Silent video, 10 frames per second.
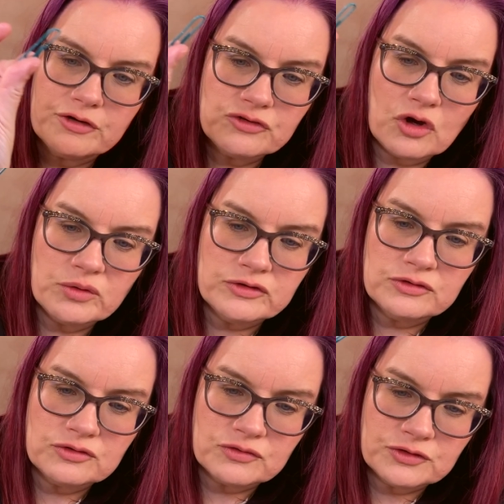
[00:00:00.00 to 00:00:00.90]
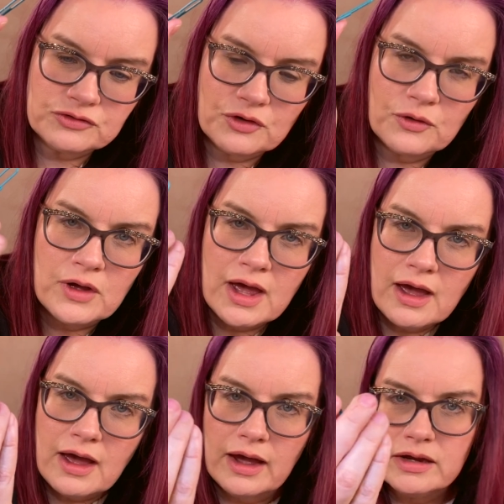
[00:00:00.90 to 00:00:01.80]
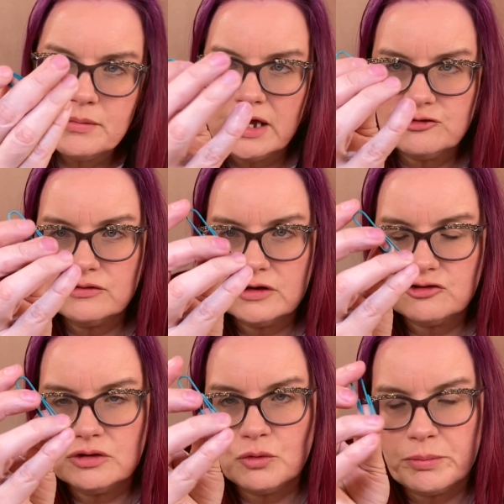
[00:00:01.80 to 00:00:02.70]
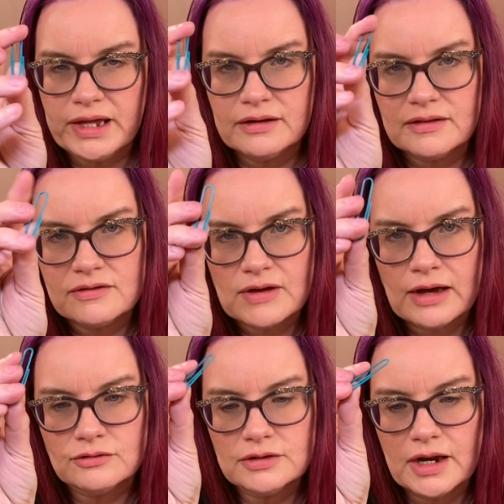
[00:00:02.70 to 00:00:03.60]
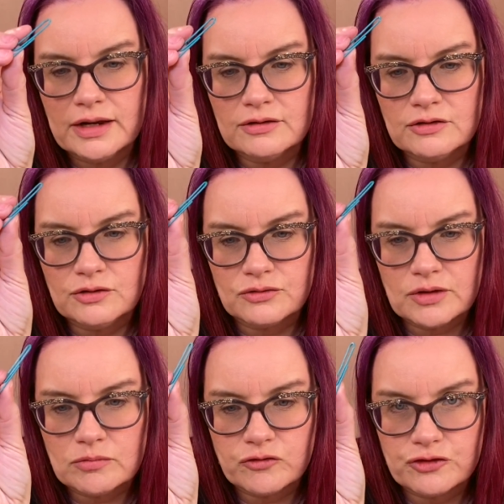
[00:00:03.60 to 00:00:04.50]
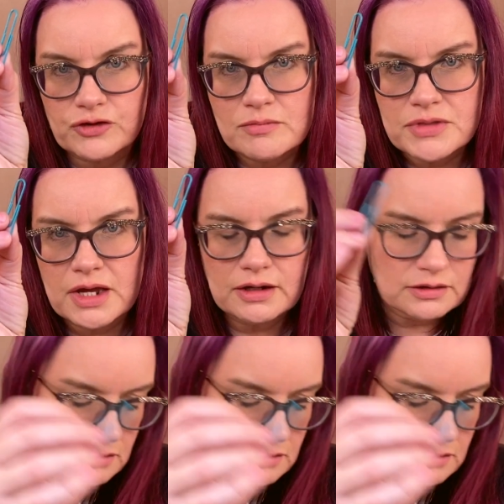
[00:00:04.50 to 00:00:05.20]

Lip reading: is always useful, so I imagine that she will bend these out and use them for something.